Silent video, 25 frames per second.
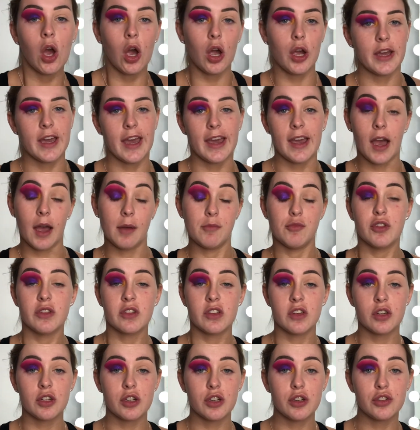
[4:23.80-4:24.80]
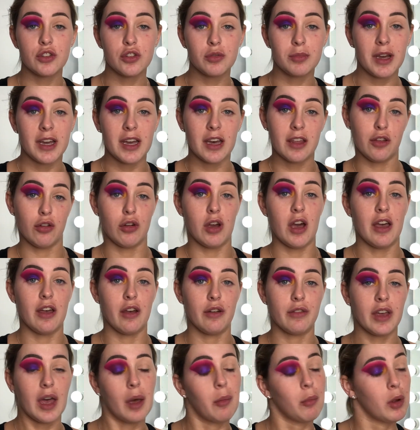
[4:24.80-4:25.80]
Okay, I'm just going to go do my other eye
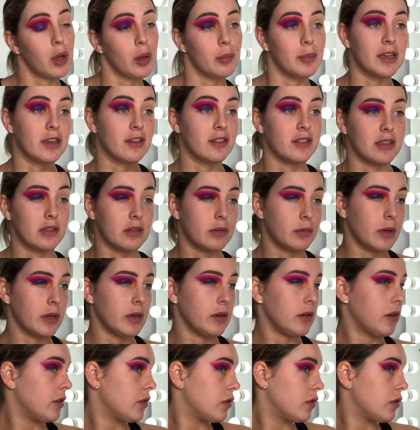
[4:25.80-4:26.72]
off camera because this one